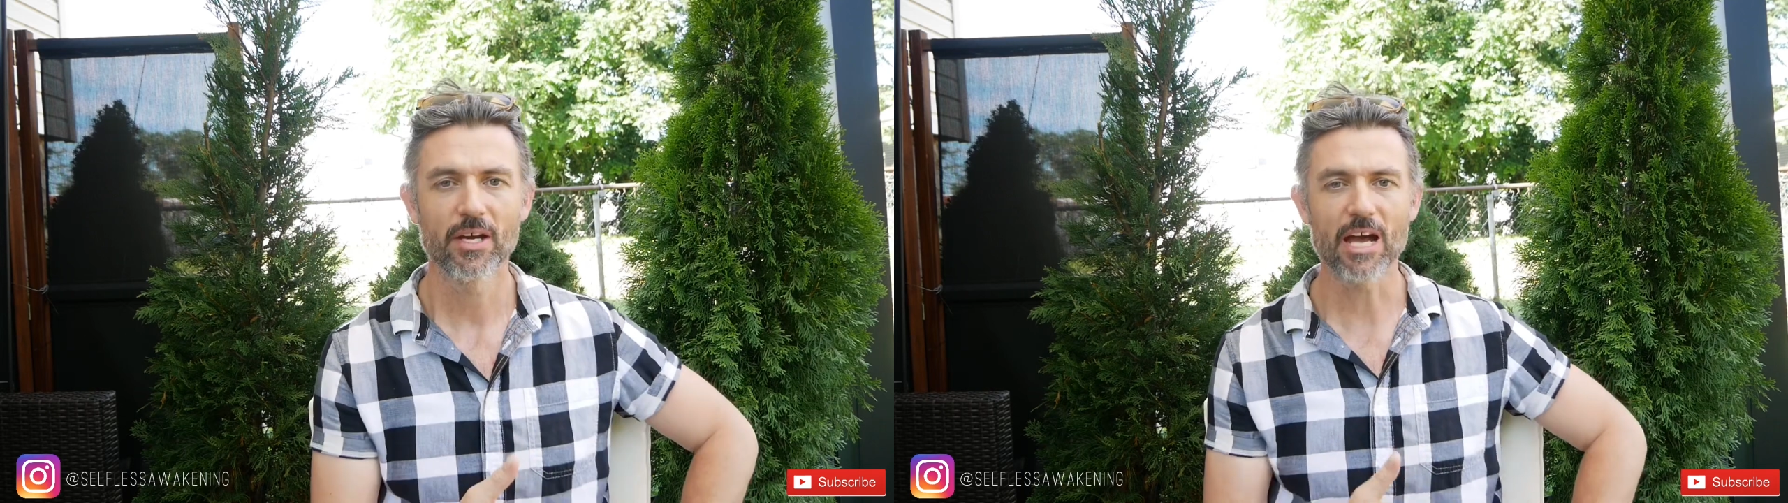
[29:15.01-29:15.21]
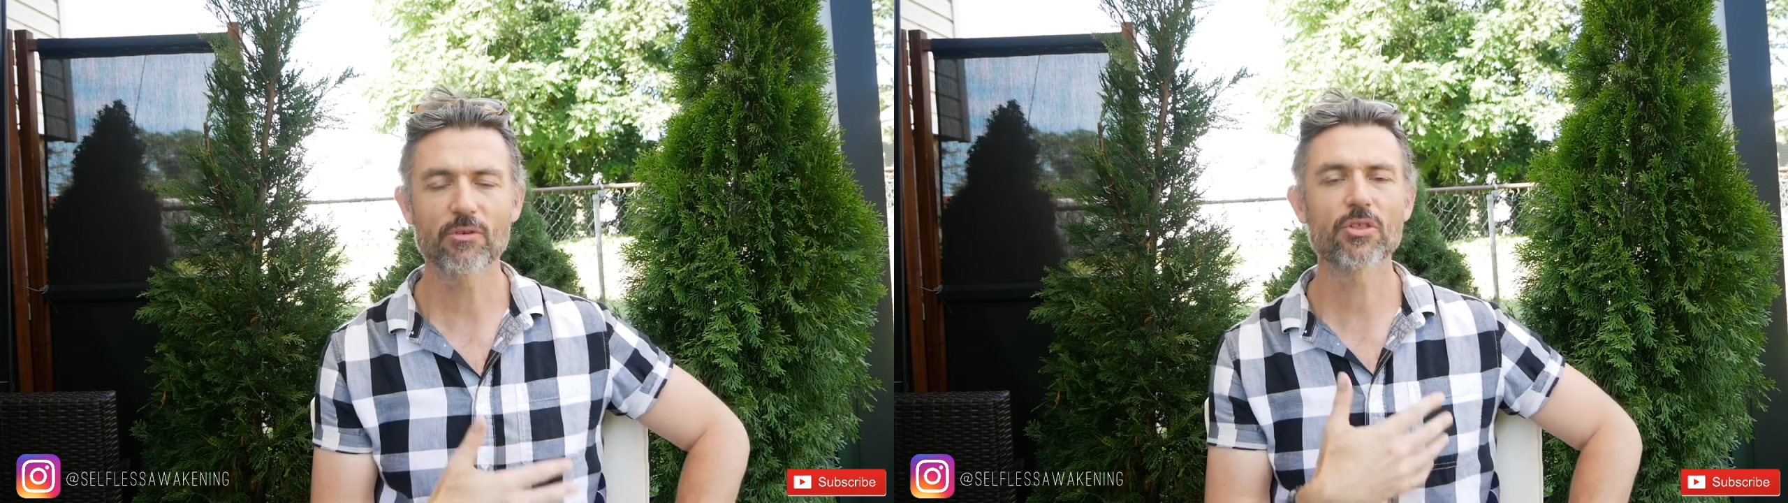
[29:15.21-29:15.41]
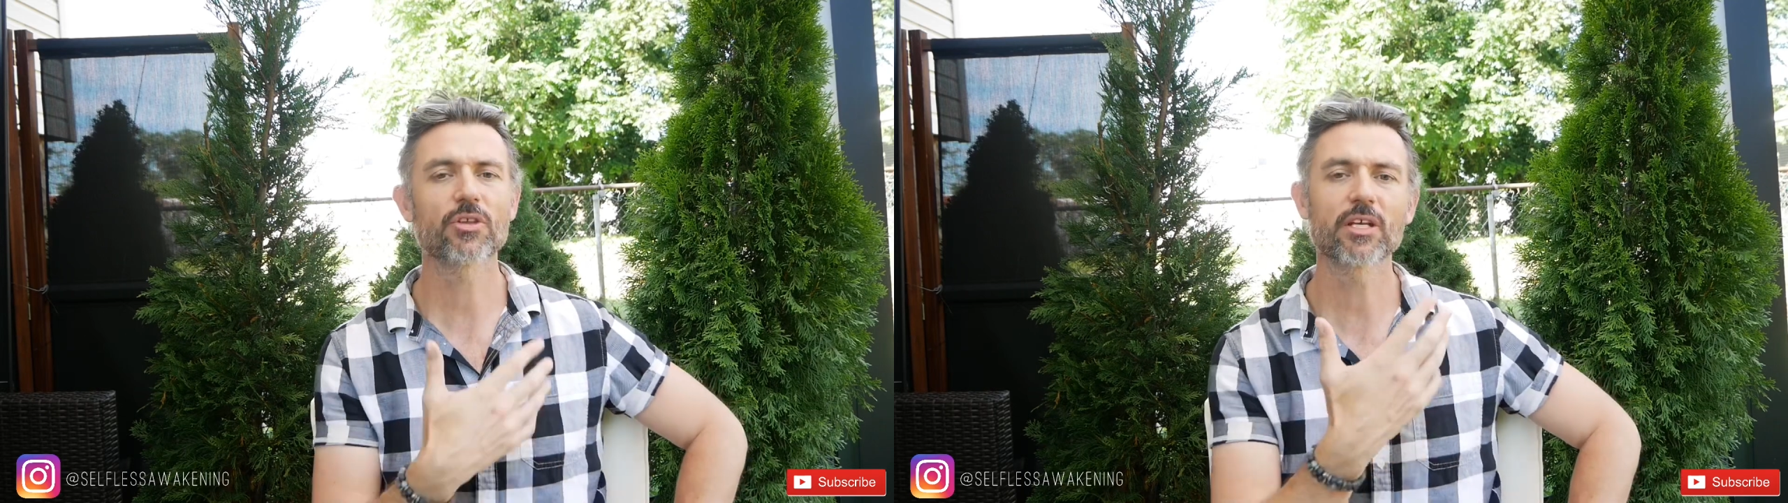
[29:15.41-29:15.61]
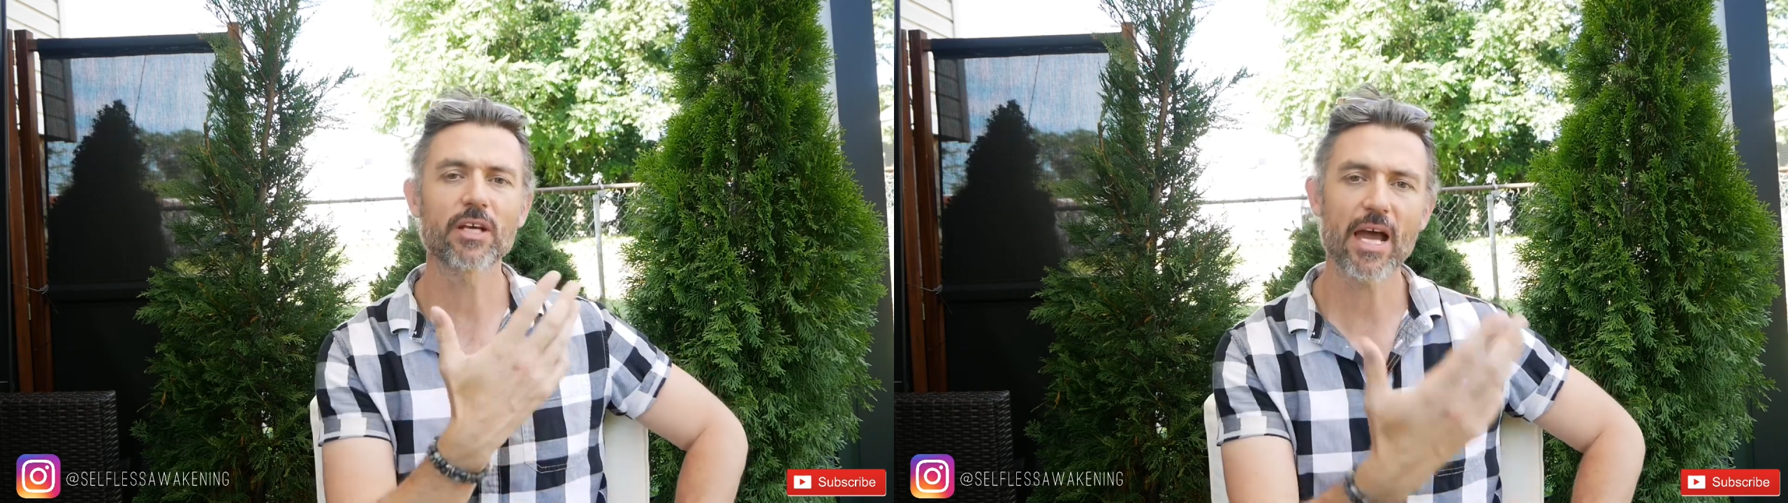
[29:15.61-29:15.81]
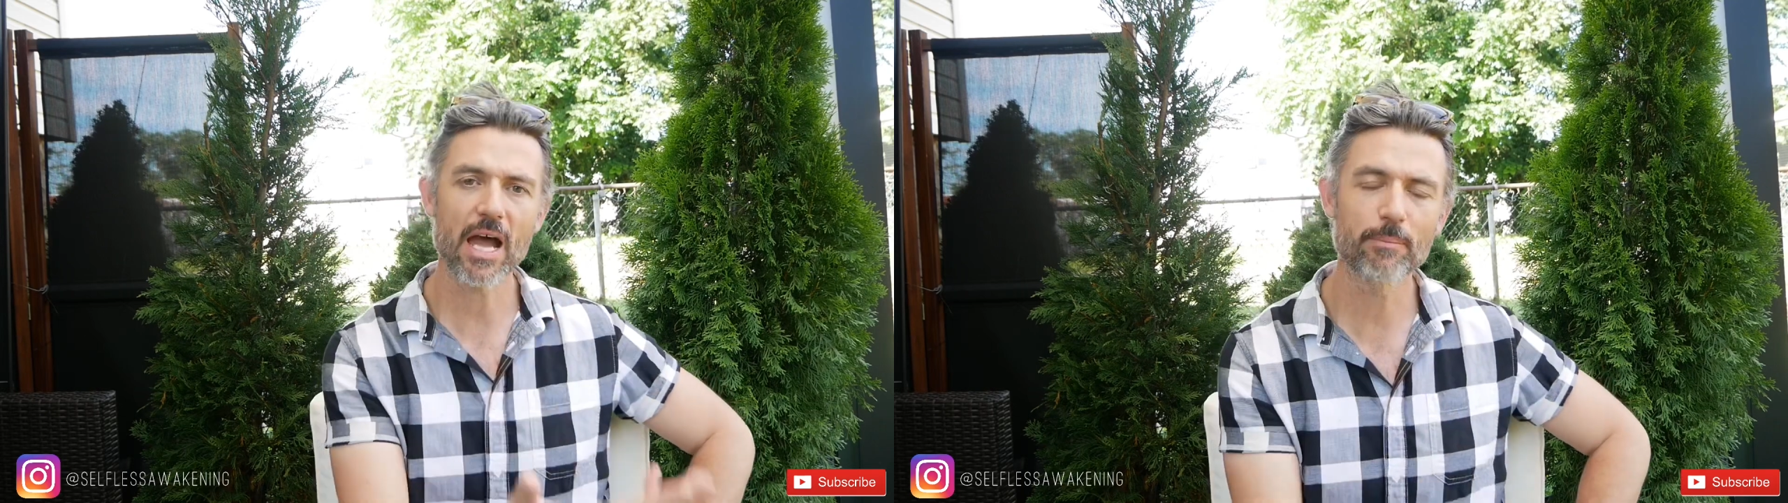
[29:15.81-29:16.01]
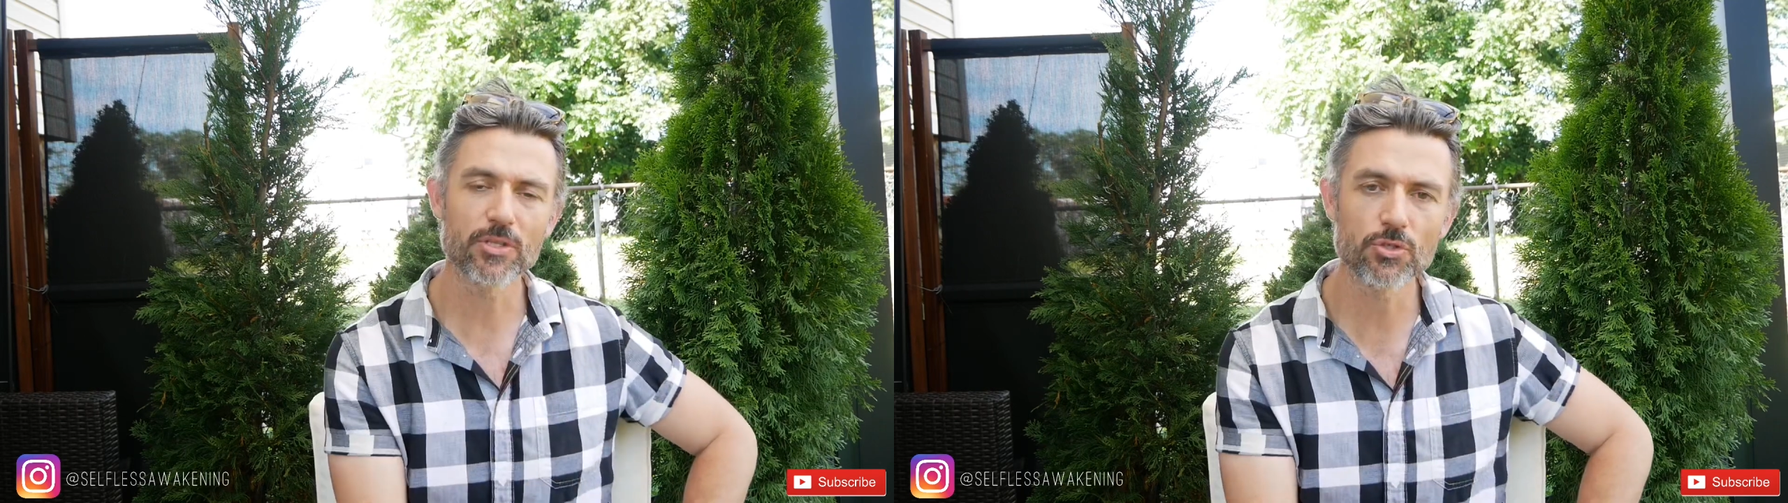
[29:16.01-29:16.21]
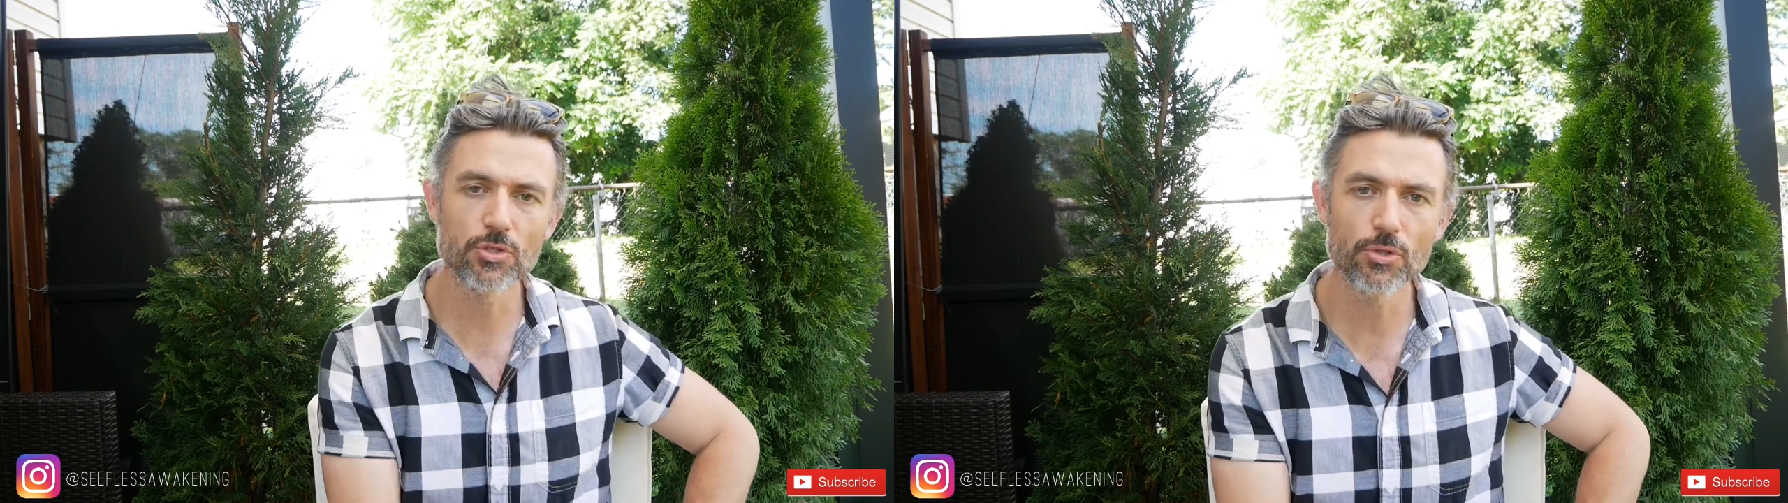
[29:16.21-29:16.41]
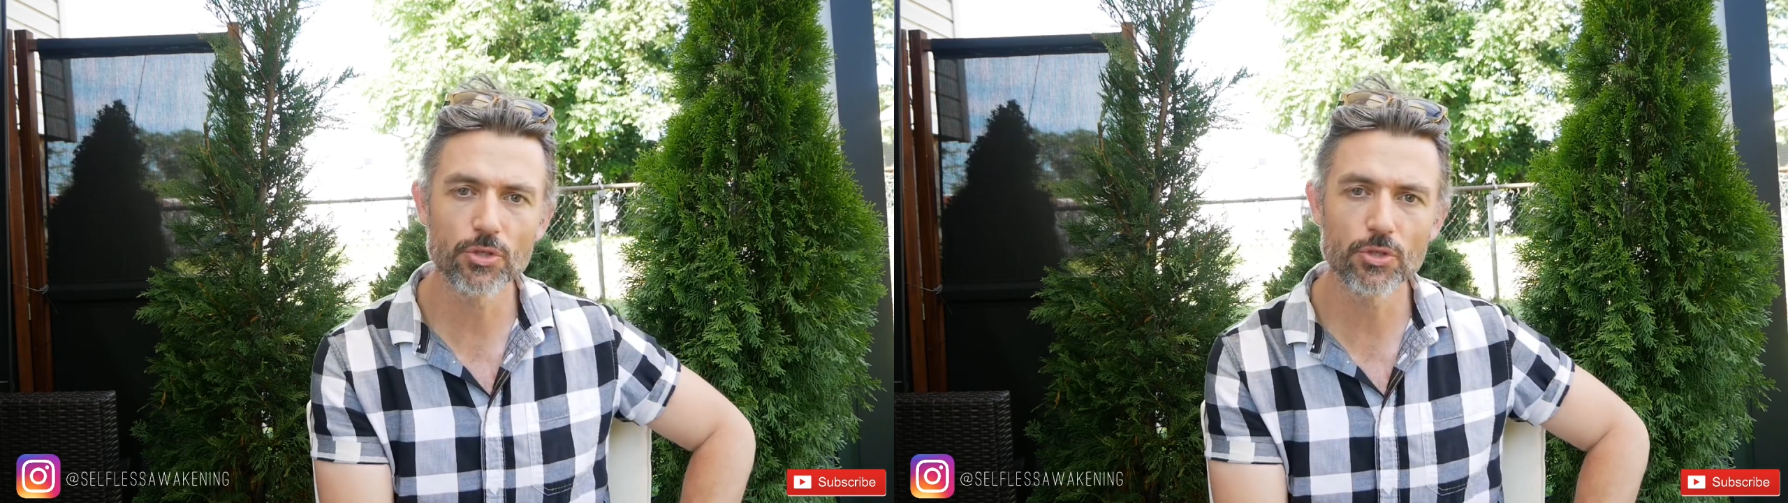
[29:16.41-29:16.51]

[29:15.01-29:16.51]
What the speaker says: Everything that happens to